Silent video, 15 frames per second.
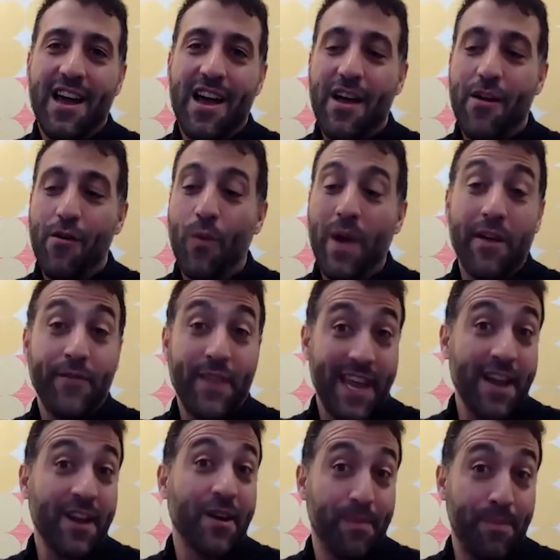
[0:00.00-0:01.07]
where they
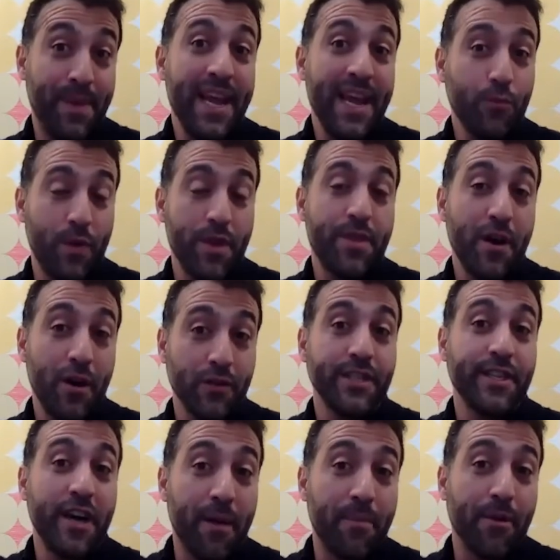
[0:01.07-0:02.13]
can compete with those in
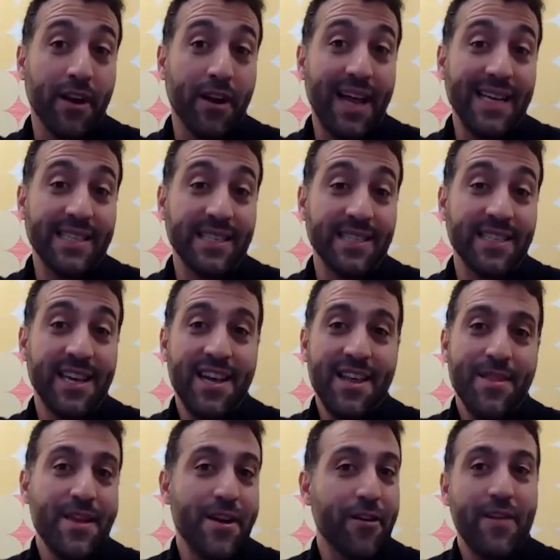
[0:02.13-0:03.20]
the upper classes,
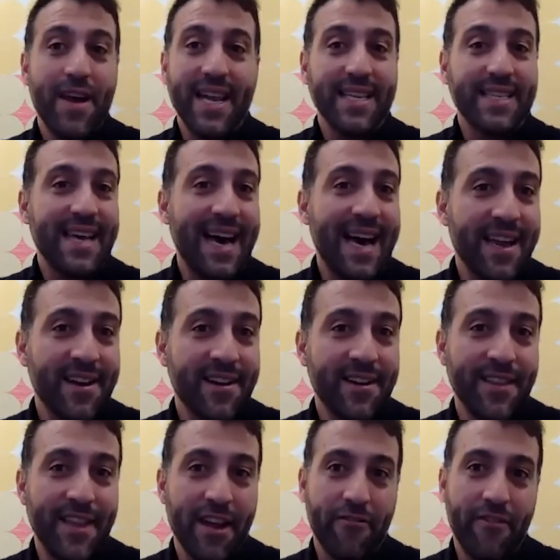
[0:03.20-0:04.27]
they're already tired,
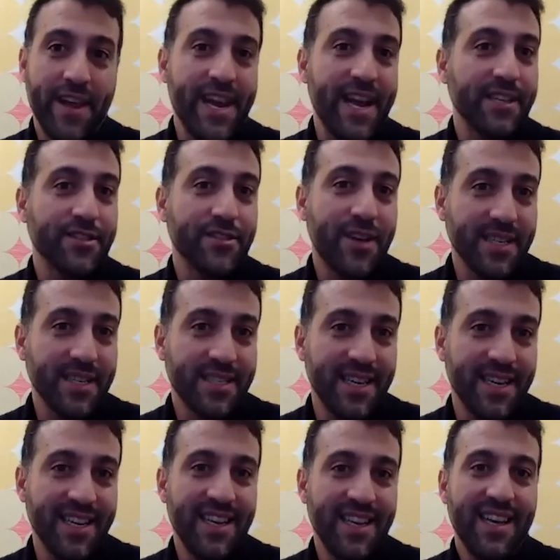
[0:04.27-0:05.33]
they're already
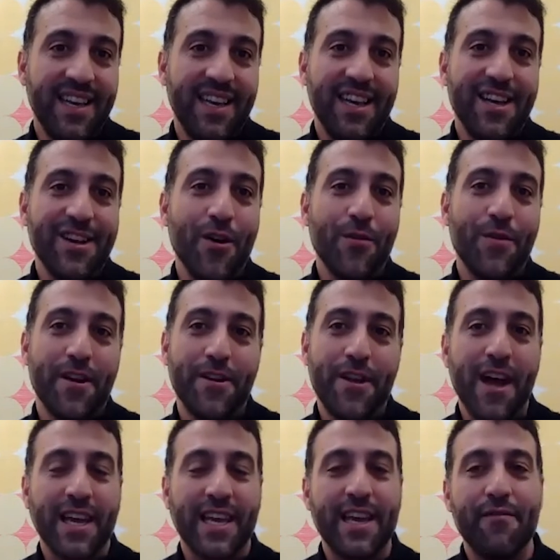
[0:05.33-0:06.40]
exhausted, they're
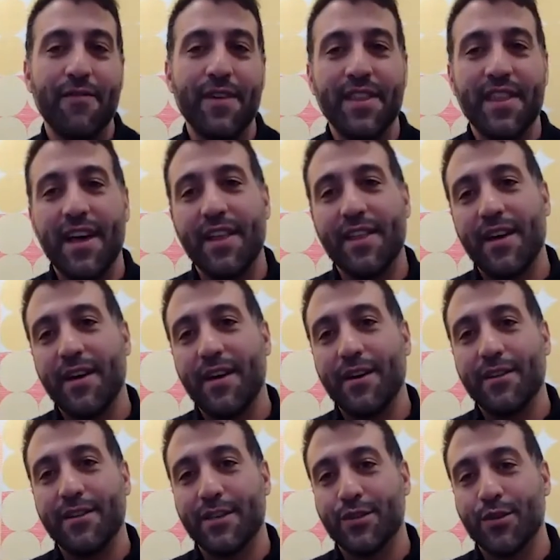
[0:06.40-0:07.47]
not given
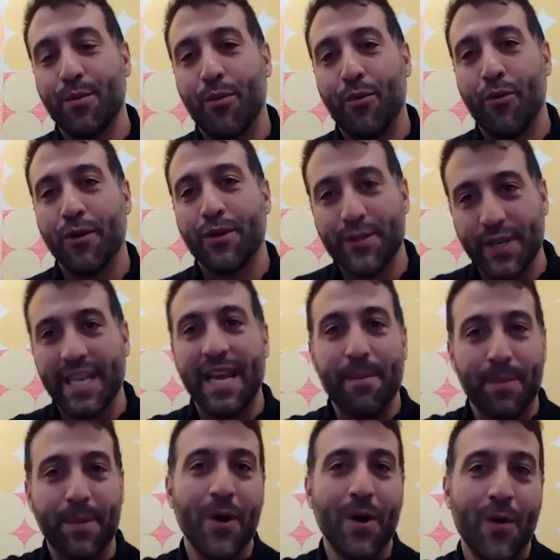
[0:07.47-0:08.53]
the support to
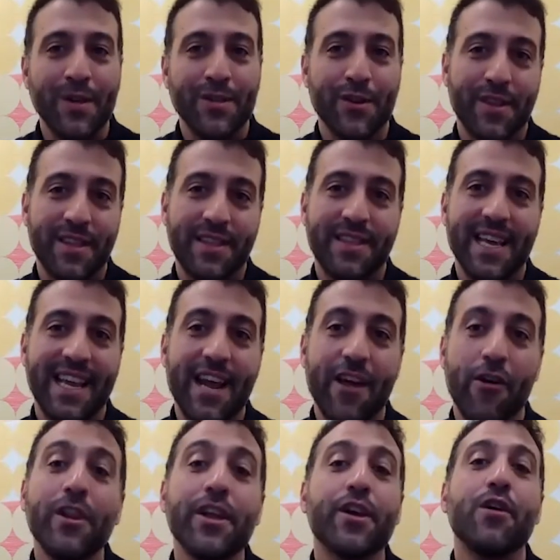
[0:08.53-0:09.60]
keep going. So they can
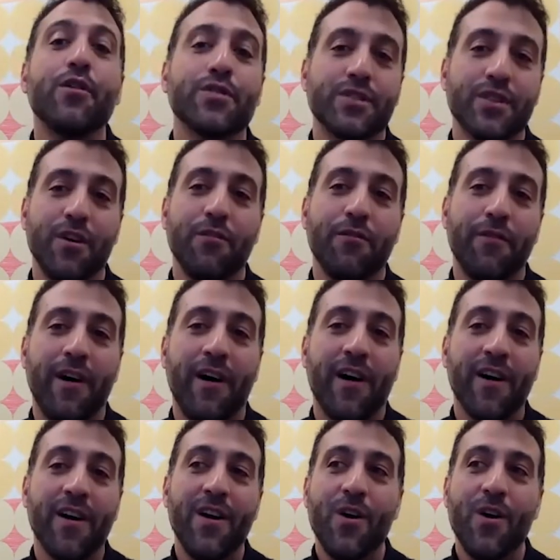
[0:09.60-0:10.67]
only go so
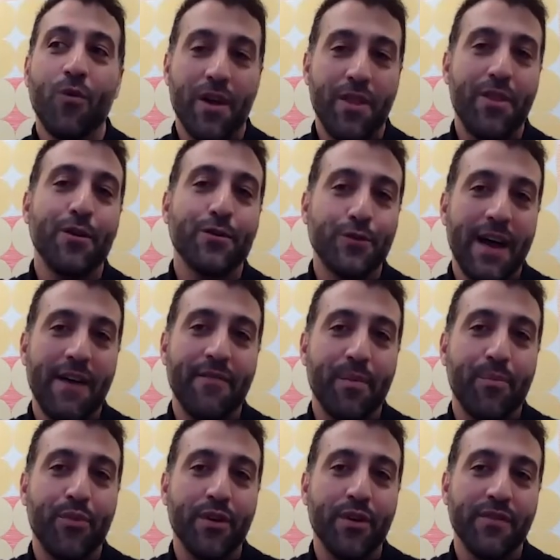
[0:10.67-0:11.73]
far, where those who have the
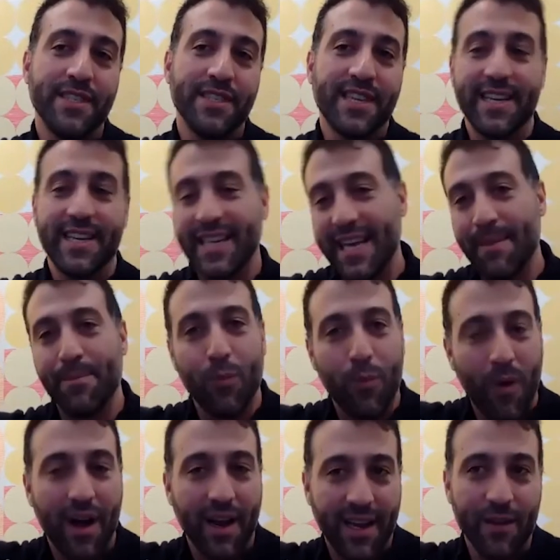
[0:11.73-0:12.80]
privilege can keep
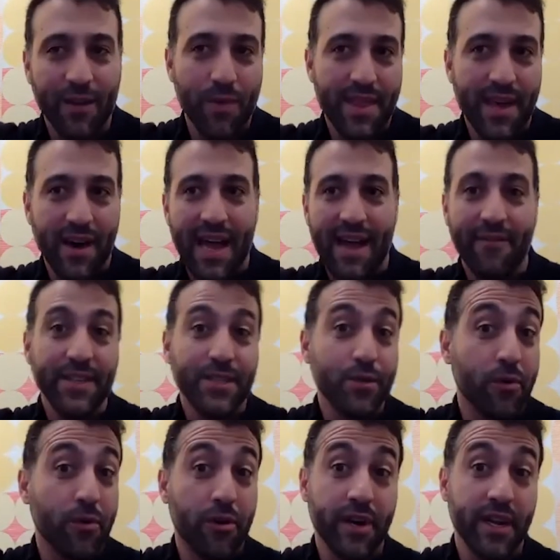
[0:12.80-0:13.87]
walking without having to
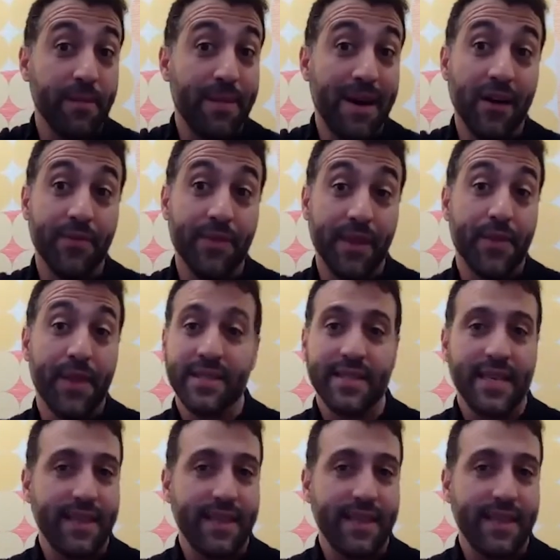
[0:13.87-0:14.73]
worry about the things that